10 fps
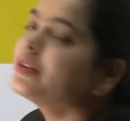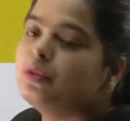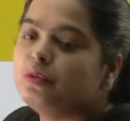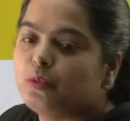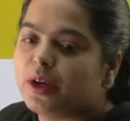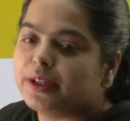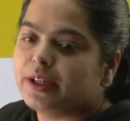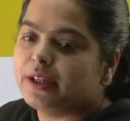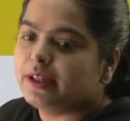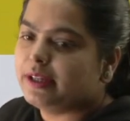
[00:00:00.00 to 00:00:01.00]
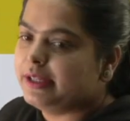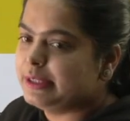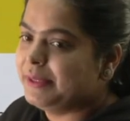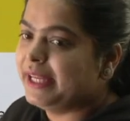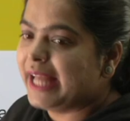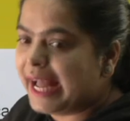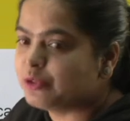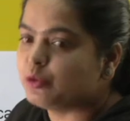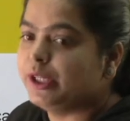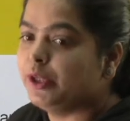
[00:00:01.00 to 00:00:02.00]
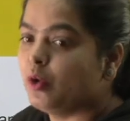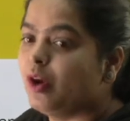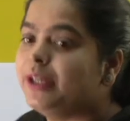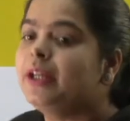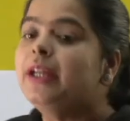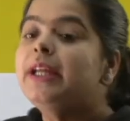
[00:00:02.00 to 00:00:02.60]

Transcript: what is being actually called